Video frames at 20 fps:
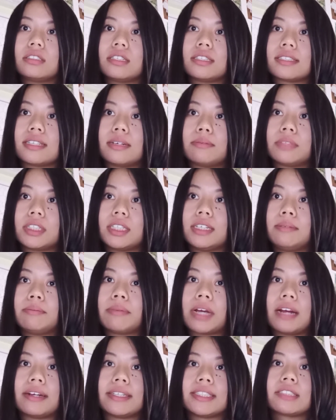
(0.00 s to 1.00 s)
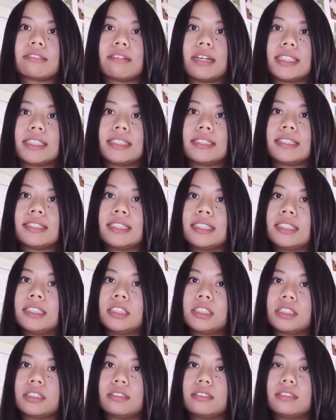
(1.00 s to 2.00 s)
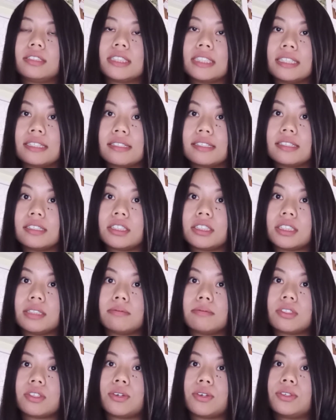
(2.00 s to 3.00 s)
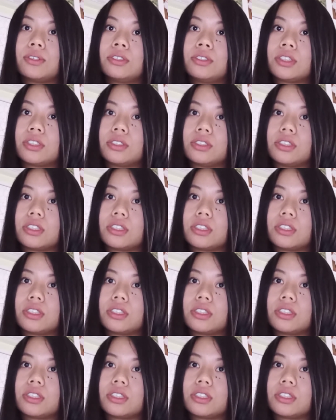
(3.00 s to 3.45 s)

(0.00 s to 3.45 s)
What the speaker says: Assembly in Paris granted citizenship to all gens